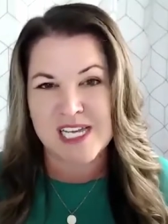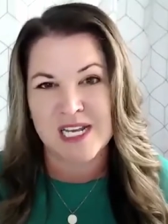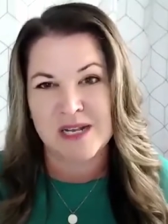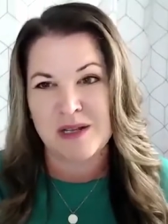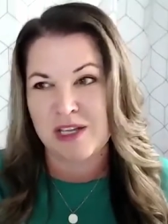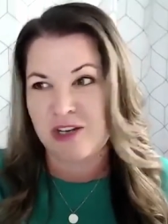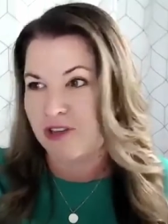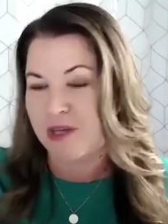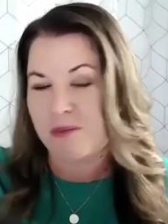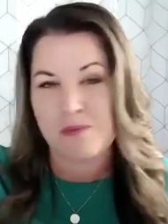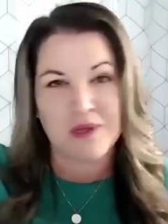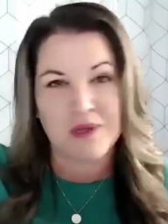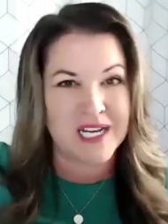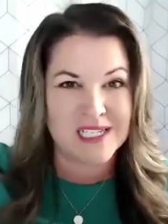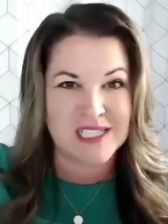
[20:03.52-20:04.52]
and literally
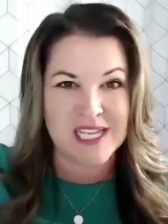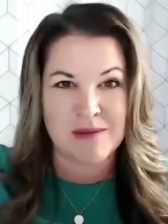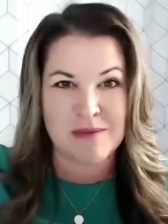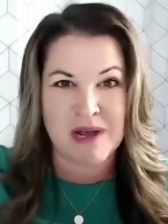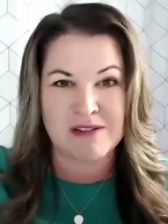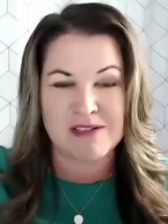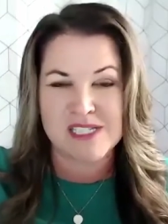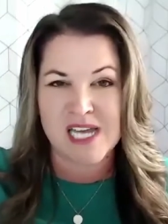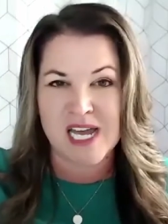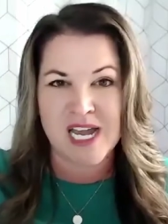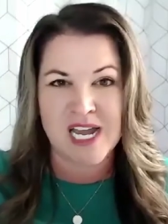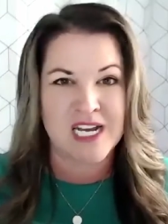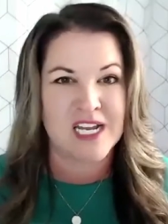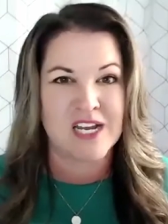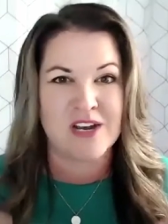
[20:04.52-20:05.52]
plant them
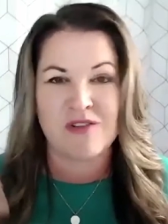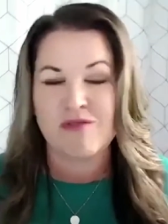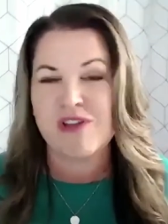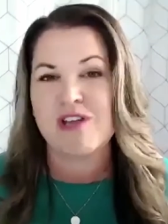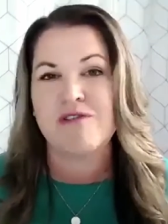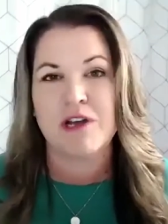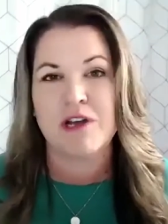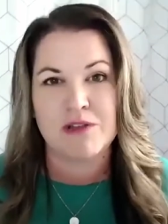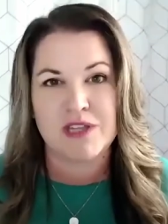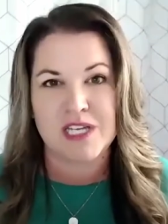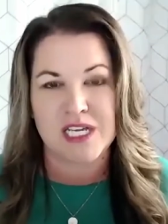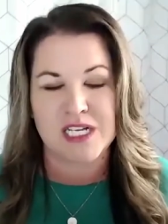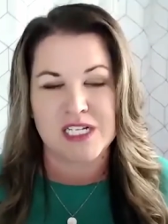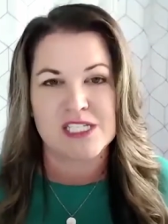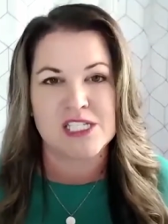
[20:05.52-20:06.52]
outside and regrow things.